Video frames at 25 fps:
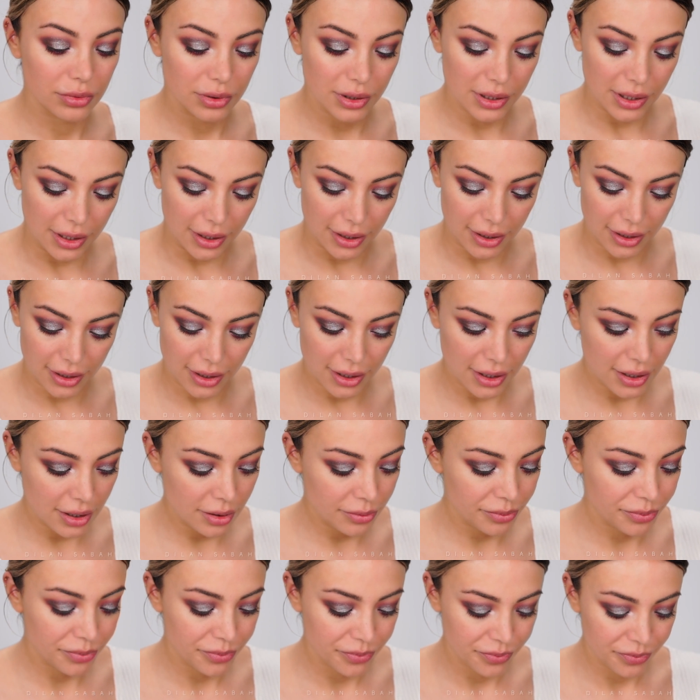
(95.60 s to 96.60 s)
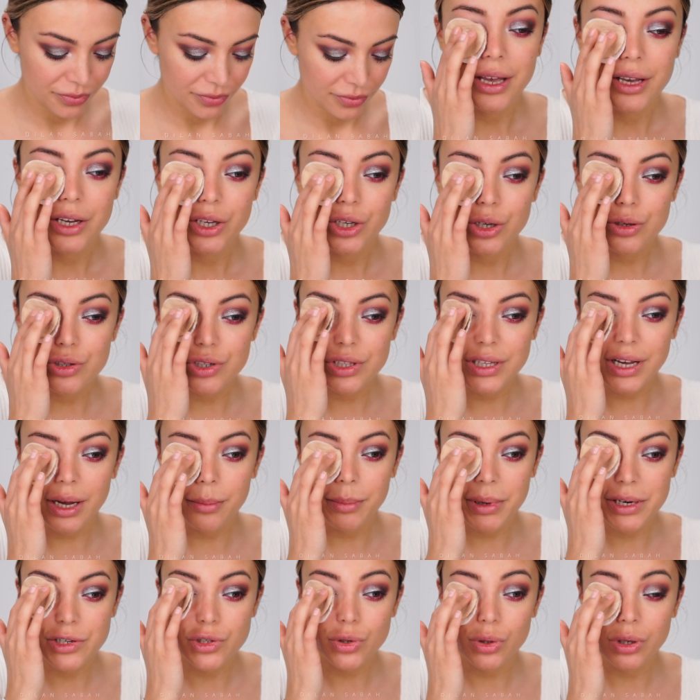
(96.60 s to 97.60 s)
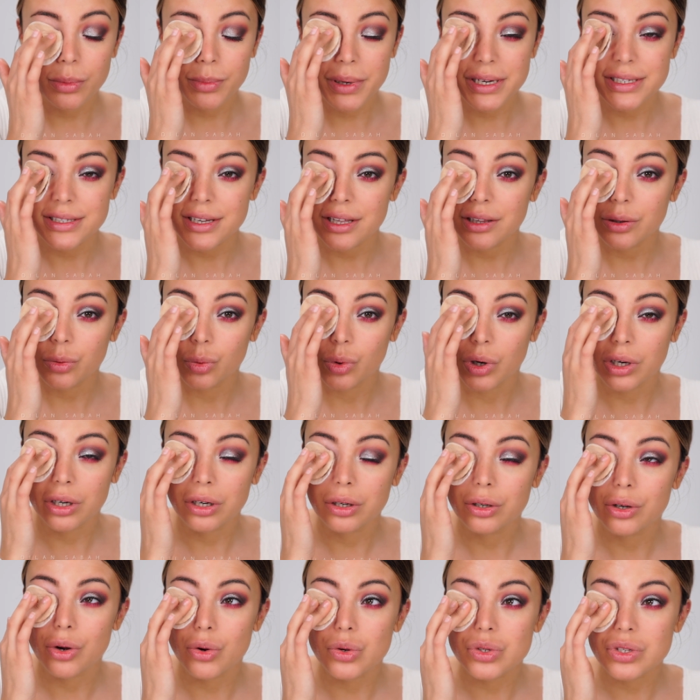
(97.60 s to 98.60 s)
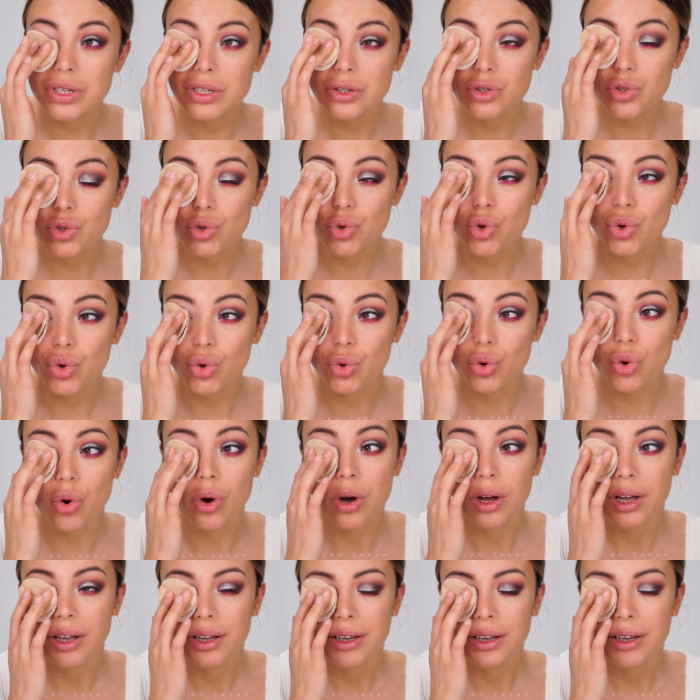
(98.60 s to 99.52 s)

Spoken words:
Okay. Usually I make sure the micellar water goes into,